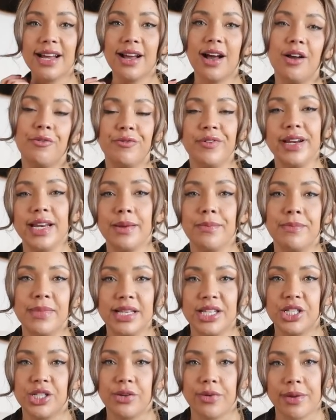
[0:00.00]
I really
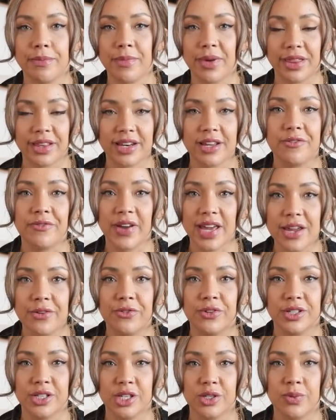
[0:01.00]
miss doing monthly
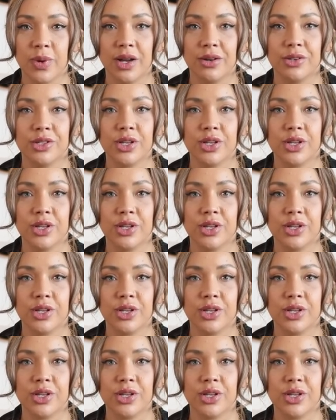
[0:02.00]
favourites as well,